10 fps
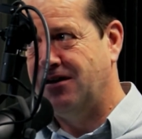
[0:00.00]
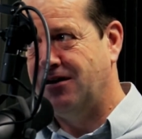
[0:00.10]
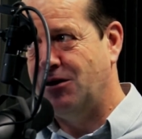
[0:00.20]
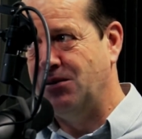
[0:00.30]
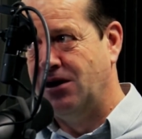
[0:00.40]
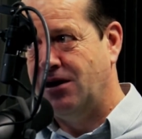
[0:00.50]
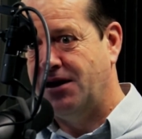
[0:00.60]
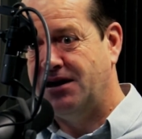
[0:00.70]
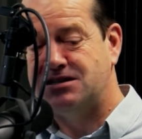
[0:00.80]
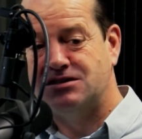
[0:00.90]

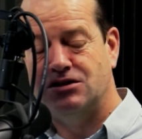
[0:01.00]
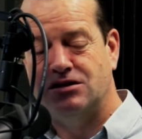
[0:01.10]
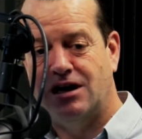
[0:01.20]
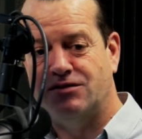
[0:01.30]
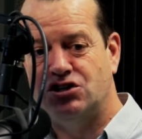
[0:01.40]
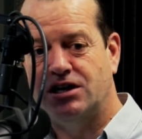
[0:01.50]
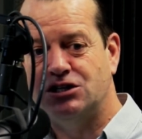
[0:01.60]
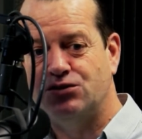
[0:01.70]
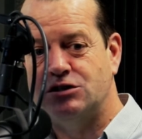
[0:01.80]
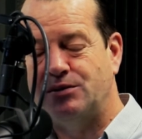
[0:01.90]
And ask to have a
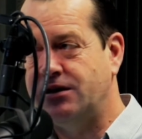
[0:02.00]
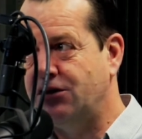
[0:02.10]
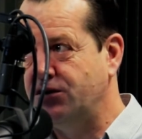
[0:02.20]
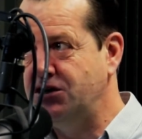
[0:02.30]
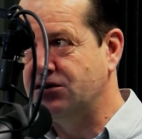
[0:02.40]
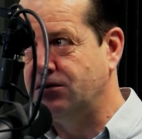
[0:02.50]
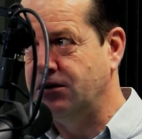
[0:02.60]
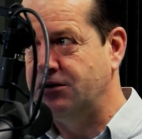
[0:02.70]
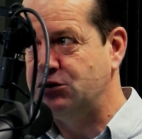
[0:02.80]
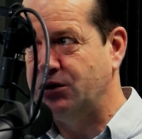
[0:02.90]
chat to us about that
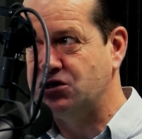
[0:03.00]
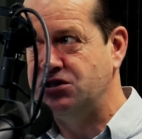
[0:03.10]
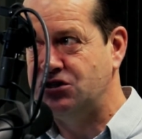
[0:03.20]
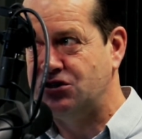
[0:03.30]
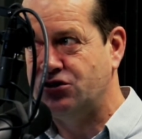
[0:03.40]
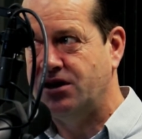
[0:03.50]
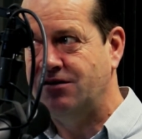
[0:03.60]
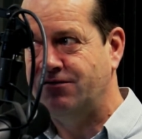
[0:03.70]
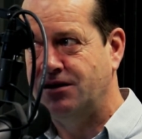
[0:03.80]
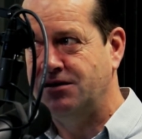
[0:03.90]
regional and specialist
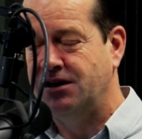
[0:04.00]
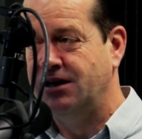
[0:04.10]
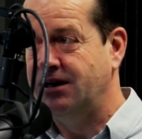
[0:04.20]
training fund.